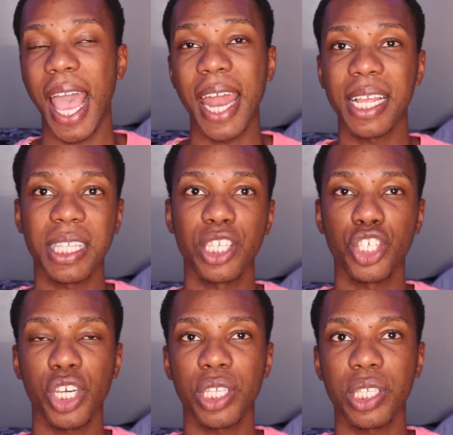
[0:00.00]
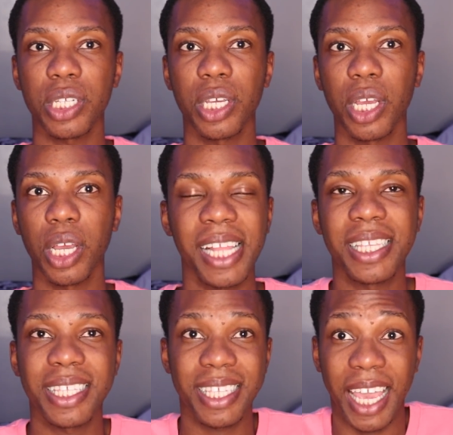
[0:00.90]
And it's just,
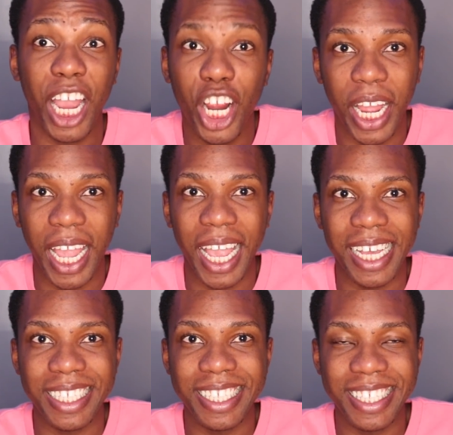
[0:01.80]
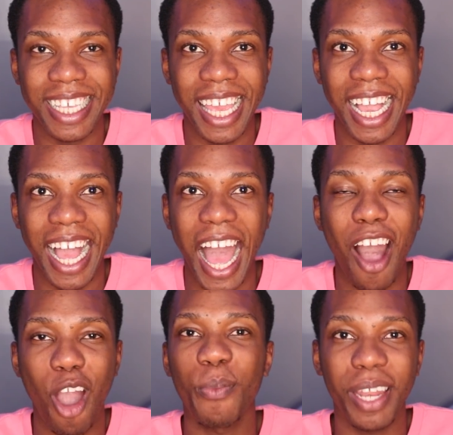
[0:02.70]
it's scary. It's seeing
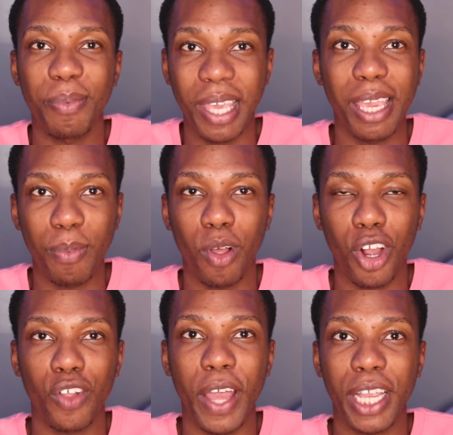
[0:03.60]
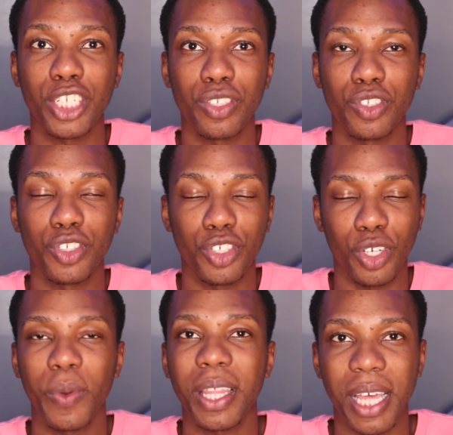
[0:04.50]
how many people are like
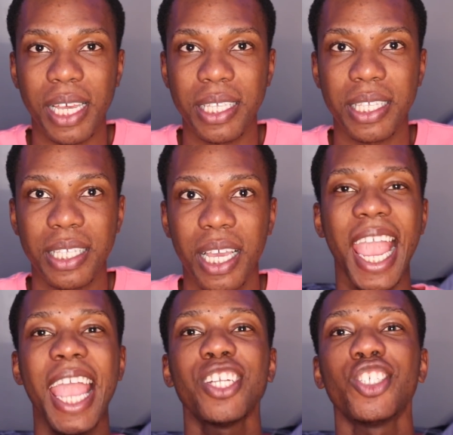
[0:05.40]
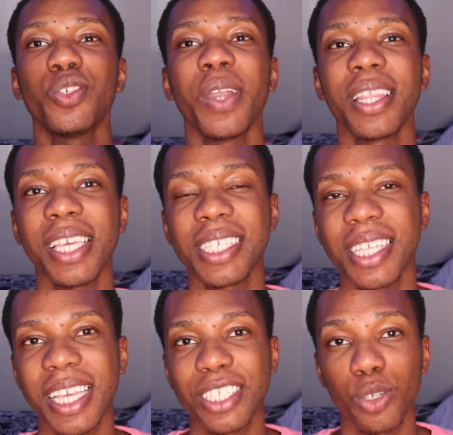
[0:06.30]
doing this and doing these
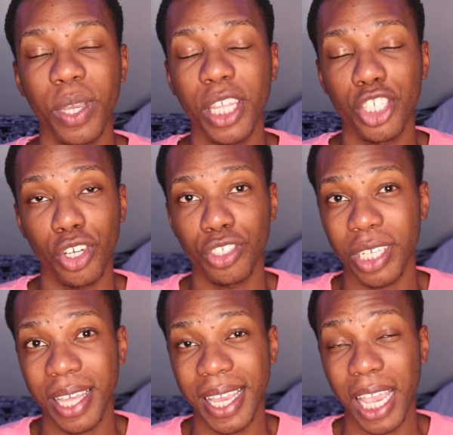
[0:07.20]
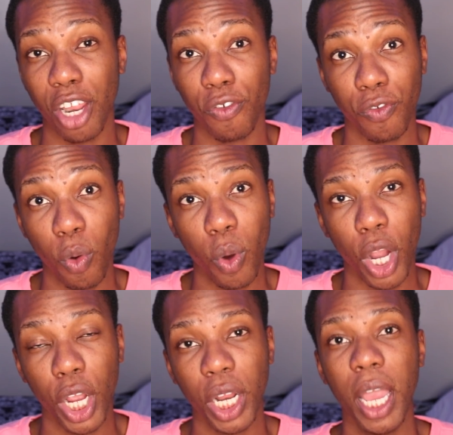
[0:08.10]
surgeries that they can't
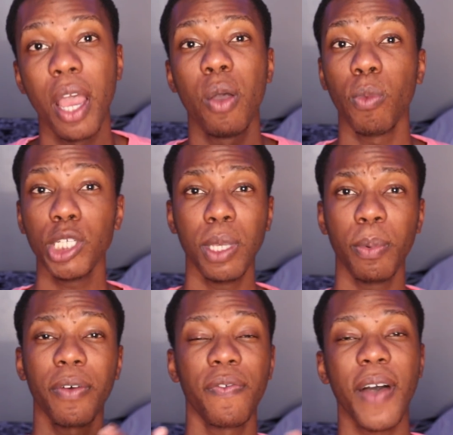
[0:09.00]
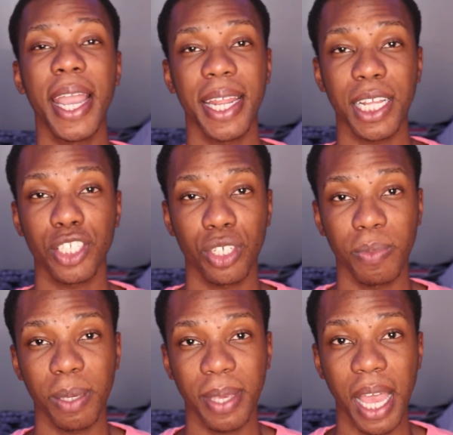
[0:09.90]
afford. Most people finance their
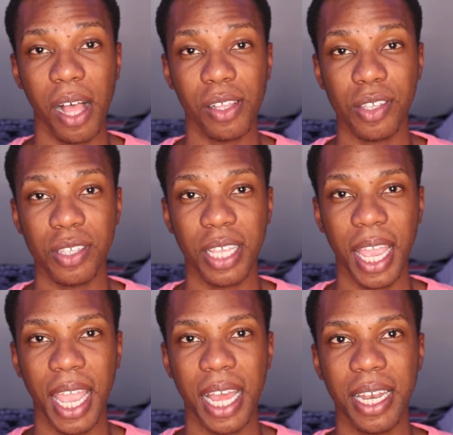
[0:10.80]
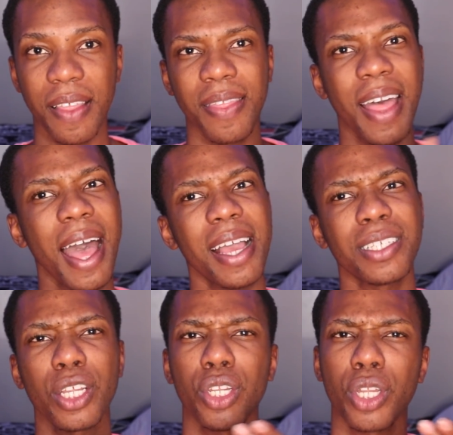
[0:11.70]
BBLs, and that
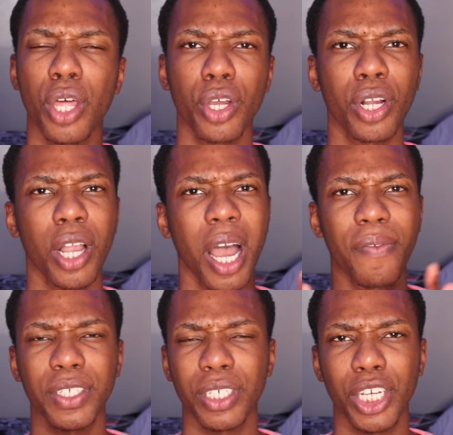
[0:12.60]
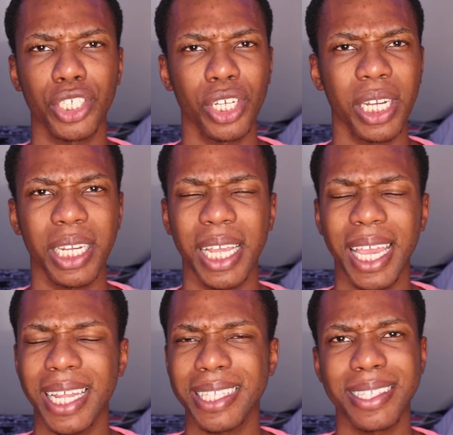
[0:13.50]
is another conversation
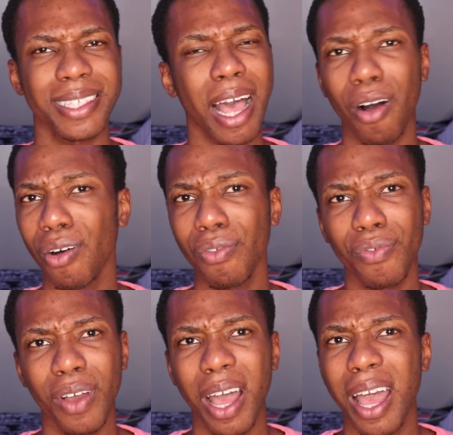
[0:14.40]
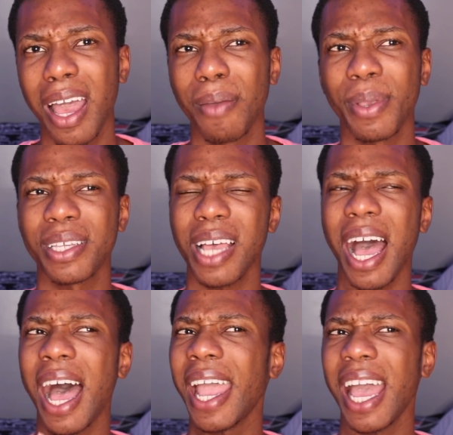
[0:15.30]
in itself, because
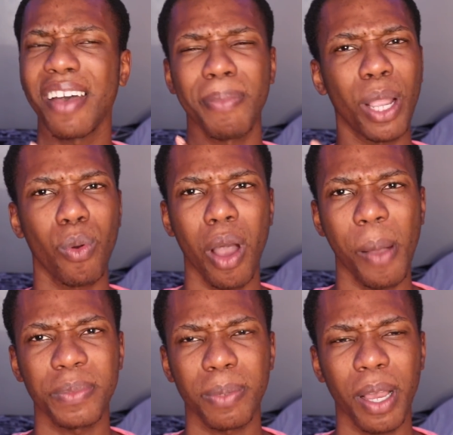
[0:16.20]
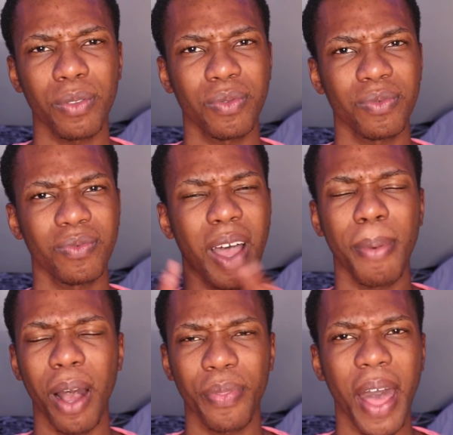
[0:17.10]
I have my qualms
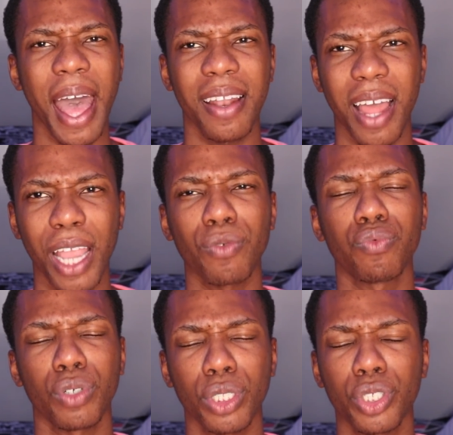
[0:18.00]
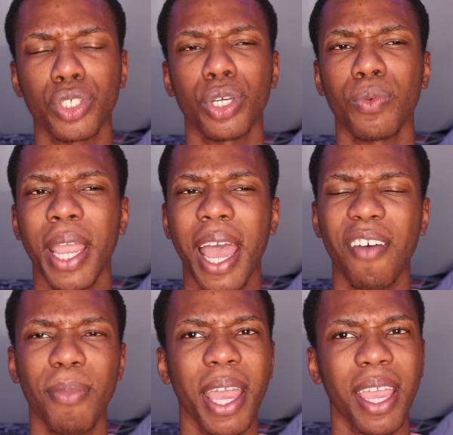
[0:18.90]
about that. I really do. I
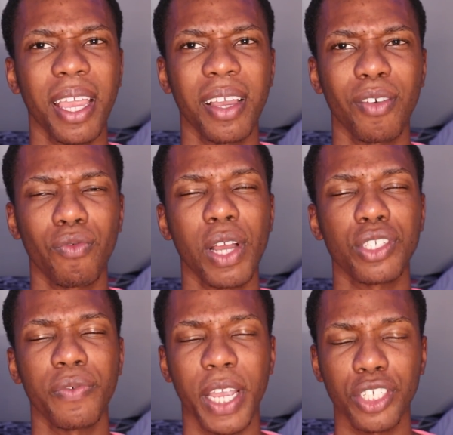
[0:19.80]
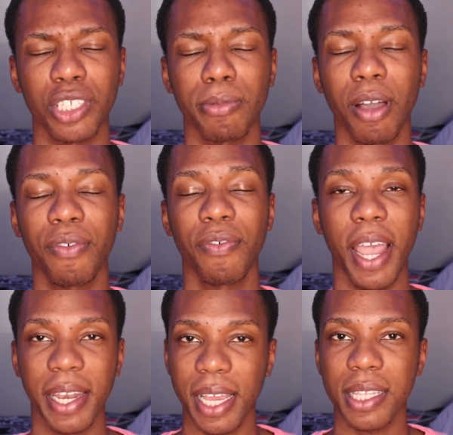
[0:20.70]
have my reservations about
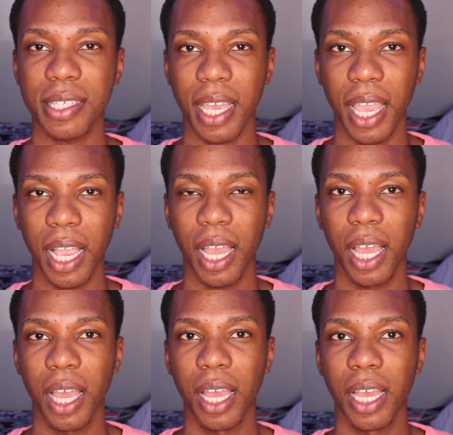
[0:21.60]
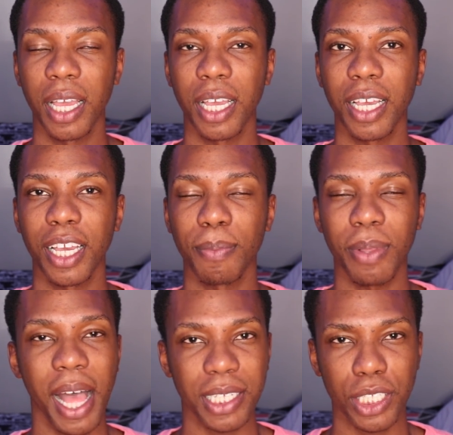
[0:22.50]
financing
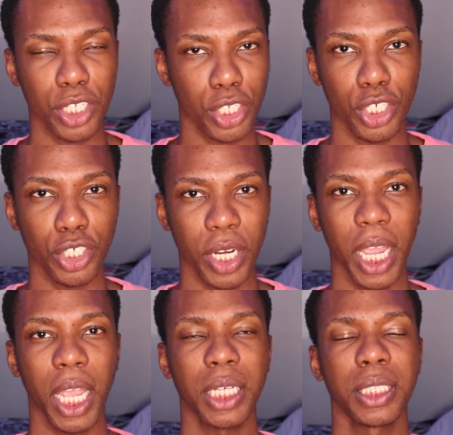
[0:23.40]
plastic surgery.